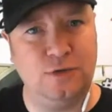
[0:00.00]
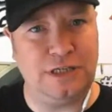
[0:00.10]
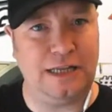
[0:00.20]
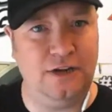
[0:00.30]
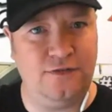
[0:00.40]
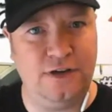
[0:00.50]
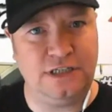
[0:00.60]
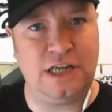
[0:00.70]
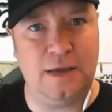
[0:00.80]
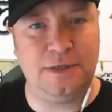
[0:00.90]
Was that your
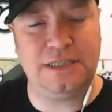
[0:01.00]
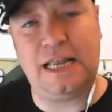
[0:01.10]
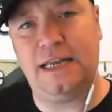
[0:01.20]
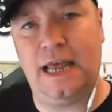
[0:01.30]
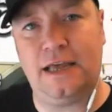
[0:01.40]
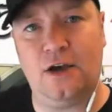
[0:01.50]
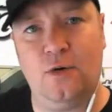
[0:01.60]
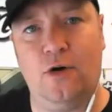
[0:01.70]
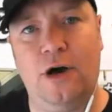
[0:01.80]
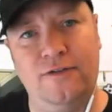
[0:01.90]
first time at San Diego,
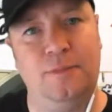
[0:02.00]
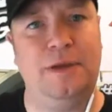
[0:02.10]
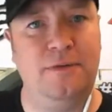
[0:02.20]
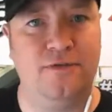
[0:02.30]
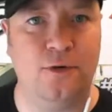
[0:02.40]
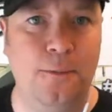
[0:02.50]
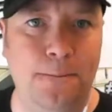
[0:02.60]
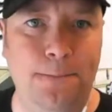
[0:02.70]
or have you been before?